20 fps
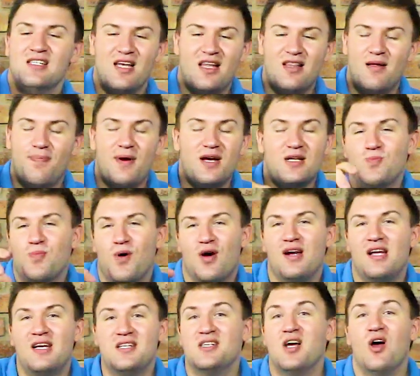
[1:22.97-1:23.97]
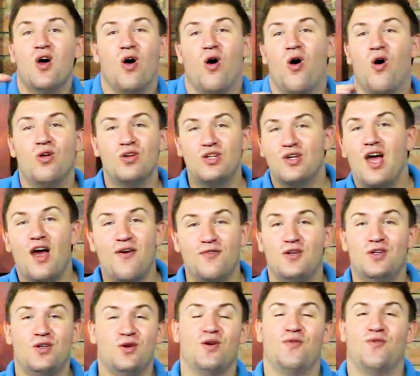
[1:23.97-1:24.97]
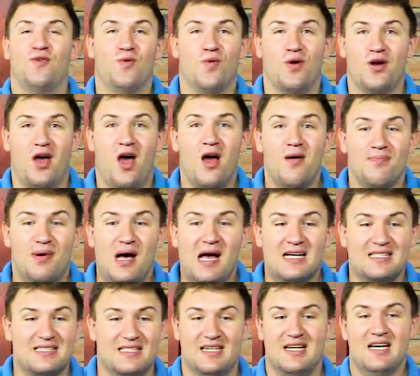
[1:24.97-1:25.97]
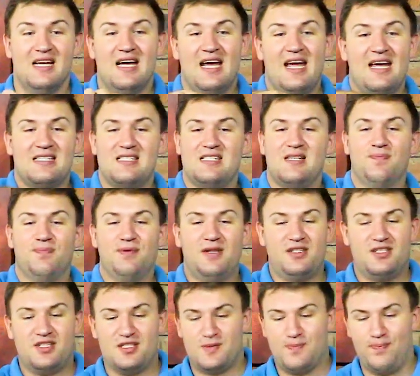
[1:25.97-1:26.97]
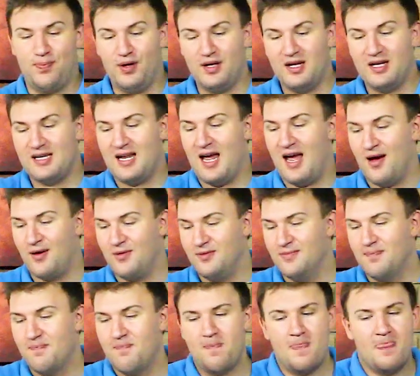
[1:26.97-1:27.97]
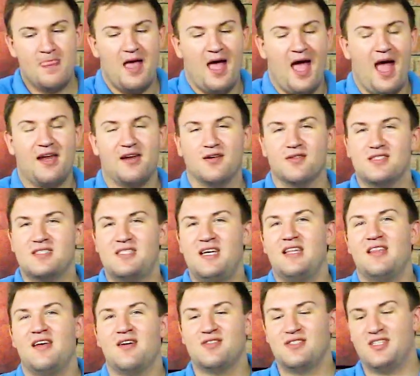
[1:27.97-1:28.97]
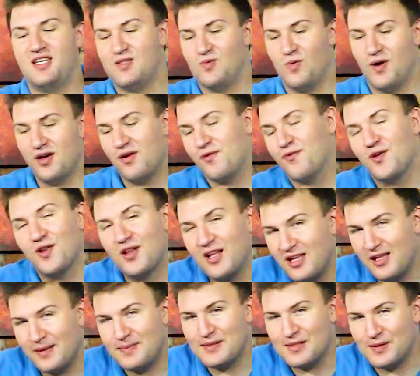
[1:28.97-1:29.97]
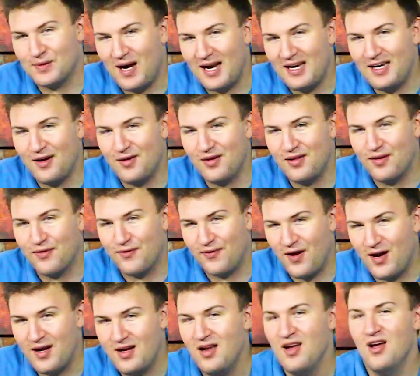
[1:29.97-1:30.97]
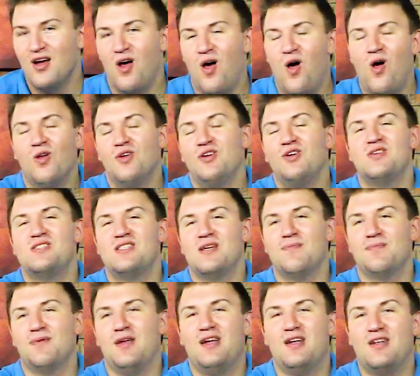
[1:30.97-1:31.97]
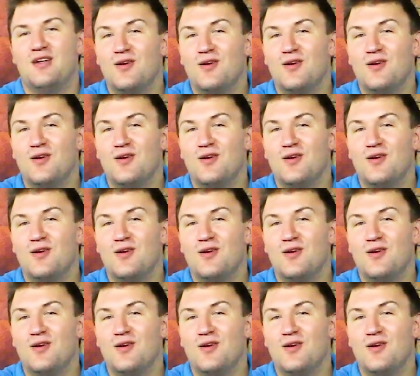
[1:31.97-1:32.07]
And the best part is, all you have to do if you want to unbox it is simply just put it down, and you'll see there's these wonderful clips right here in the front. All you simply